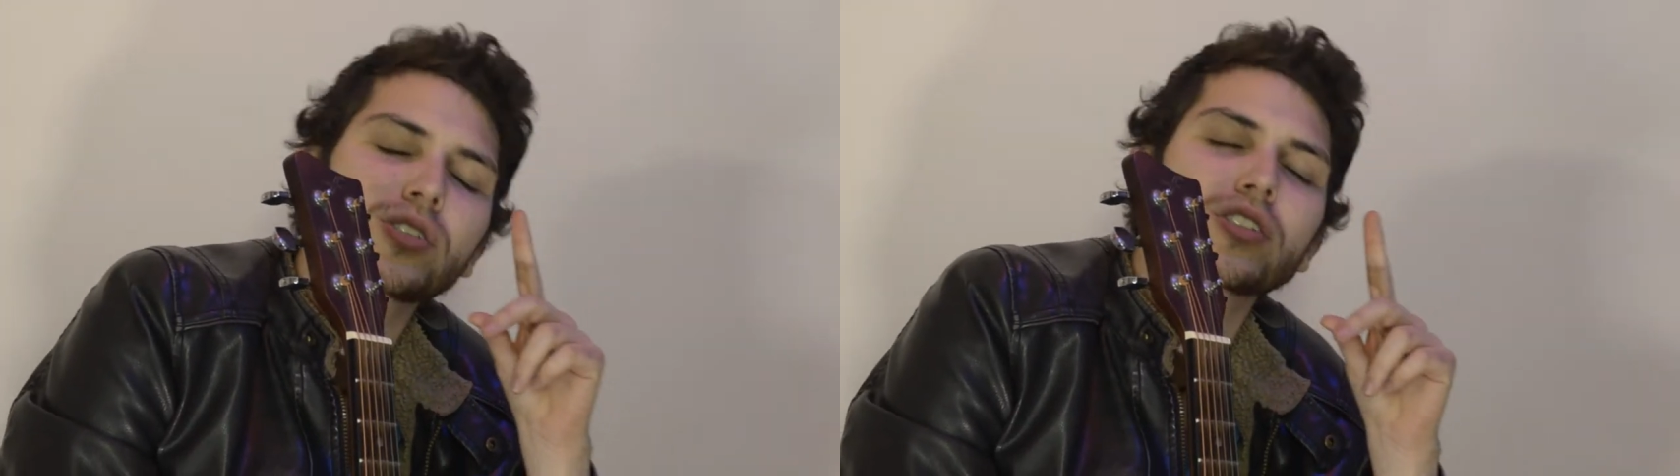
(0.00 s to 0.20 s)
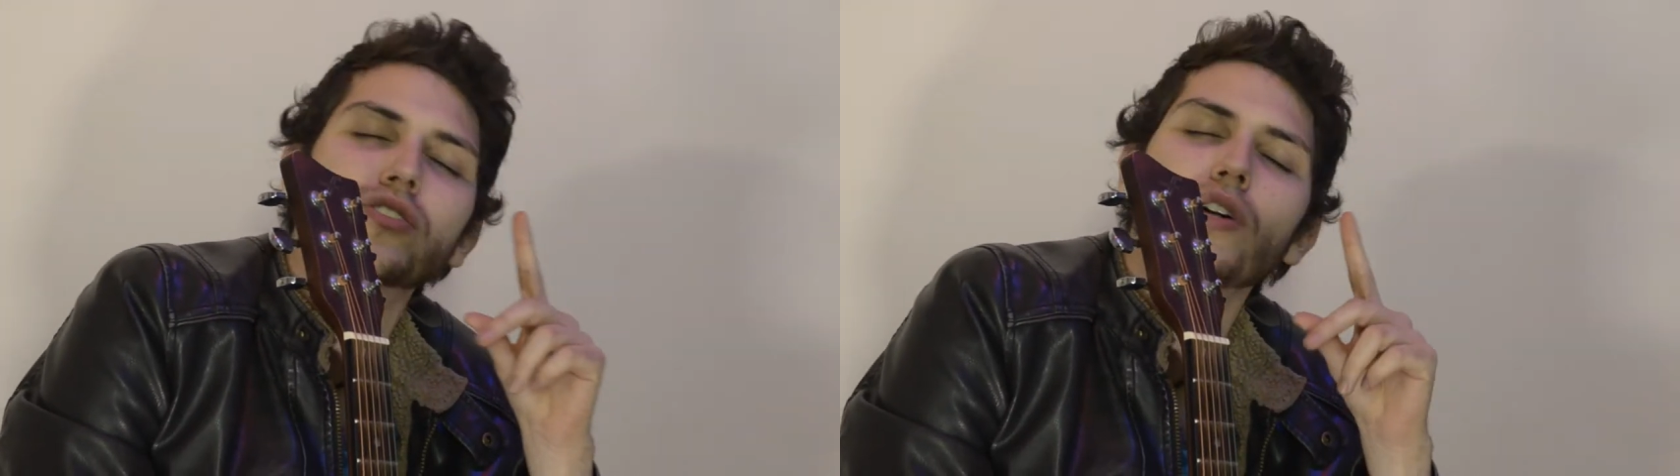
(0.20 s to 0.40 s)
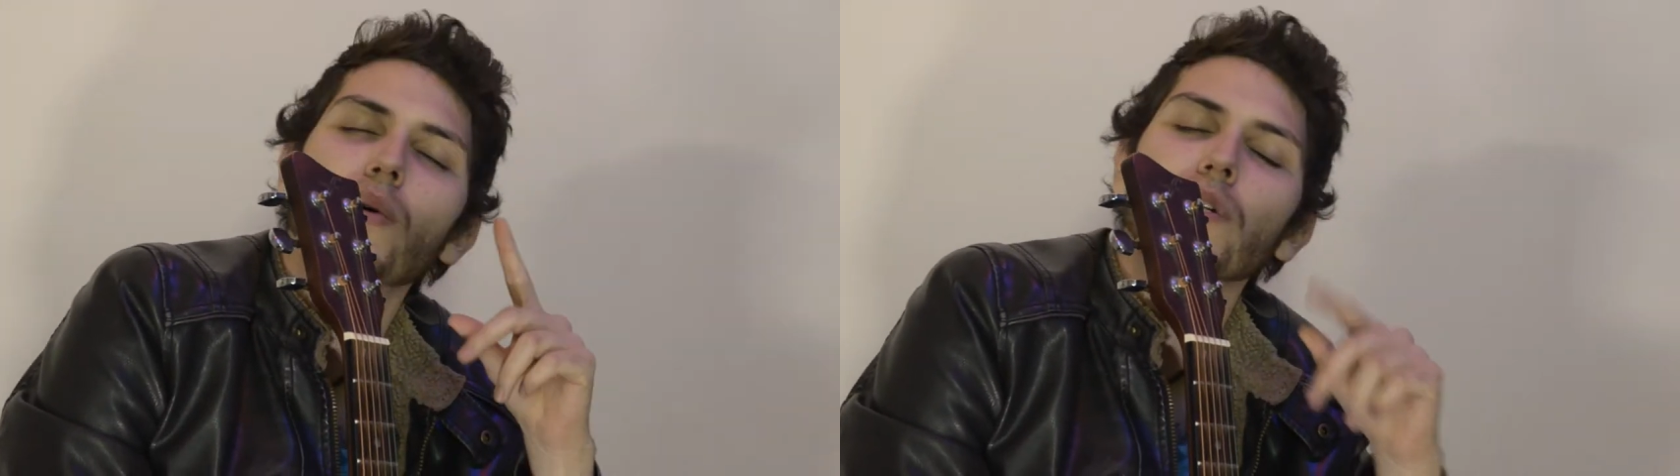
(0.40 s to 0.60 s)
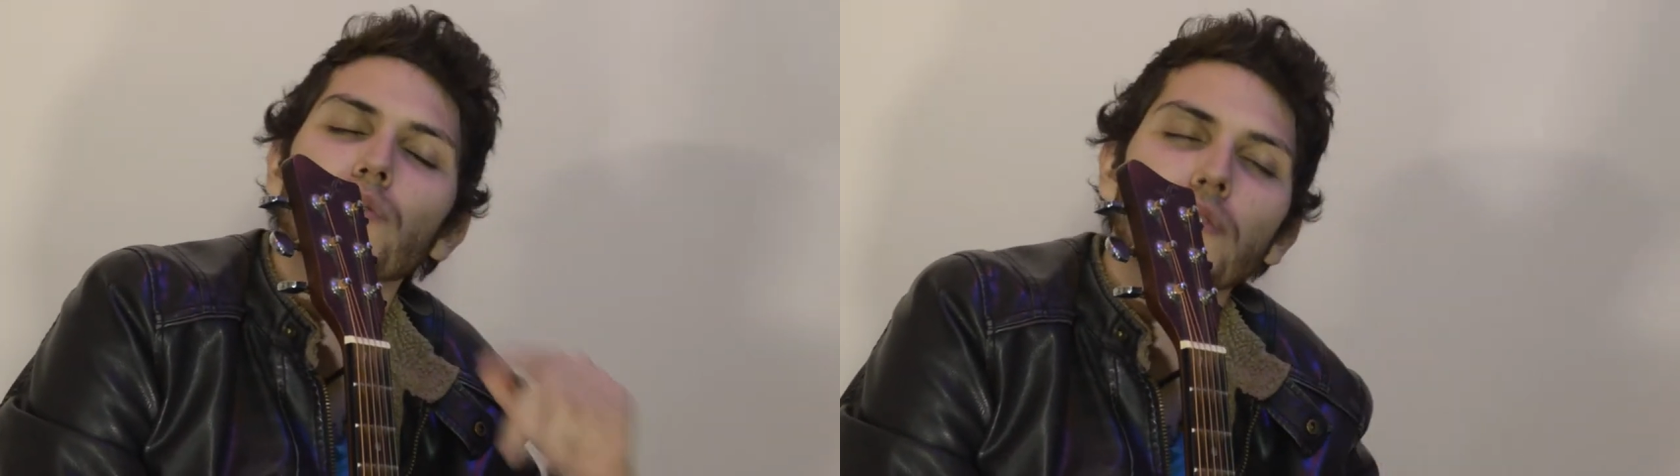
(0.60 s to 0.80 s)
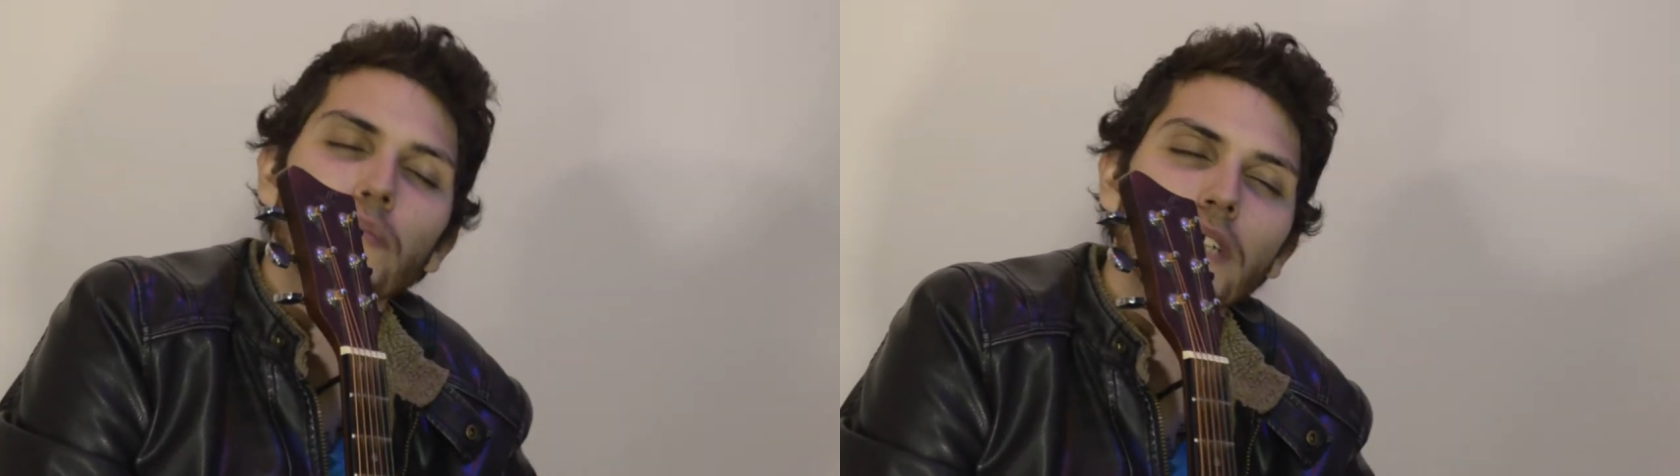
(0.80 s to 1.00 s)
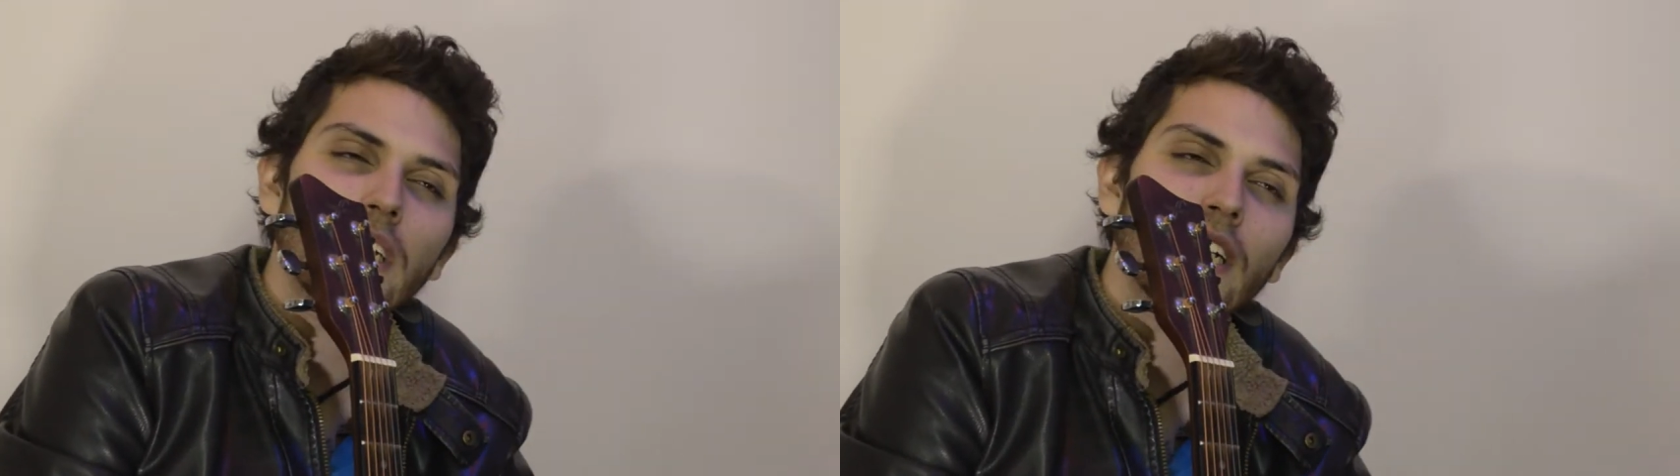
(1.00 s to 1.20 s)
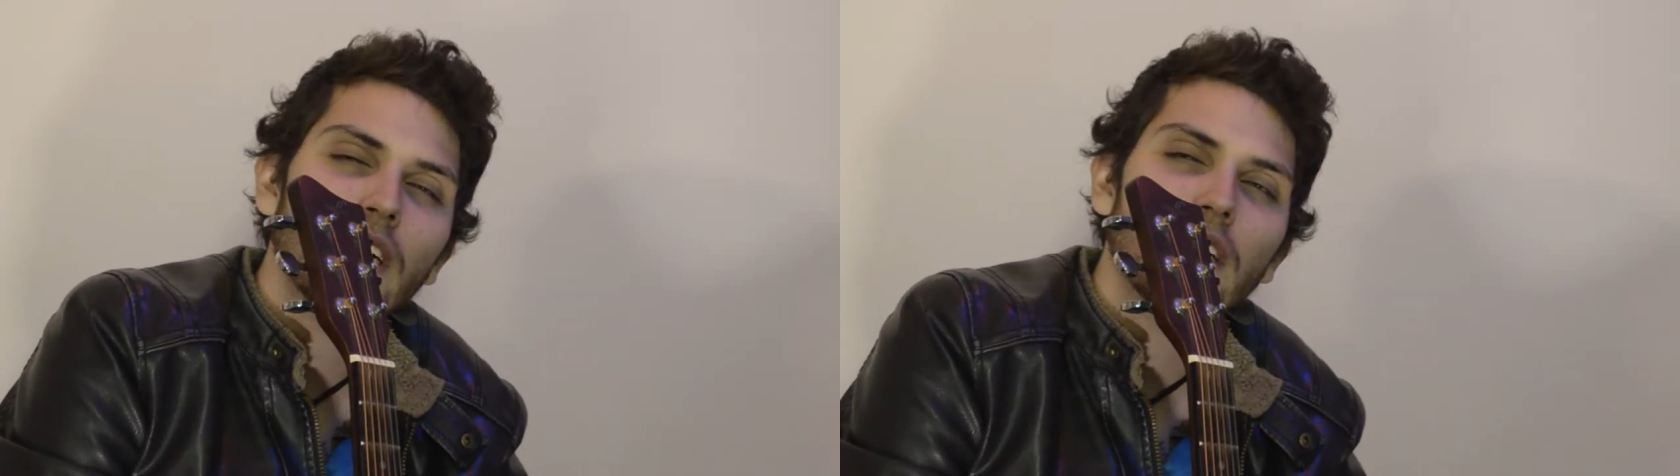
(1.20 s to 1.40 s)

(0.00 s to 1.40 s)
dude is always with me.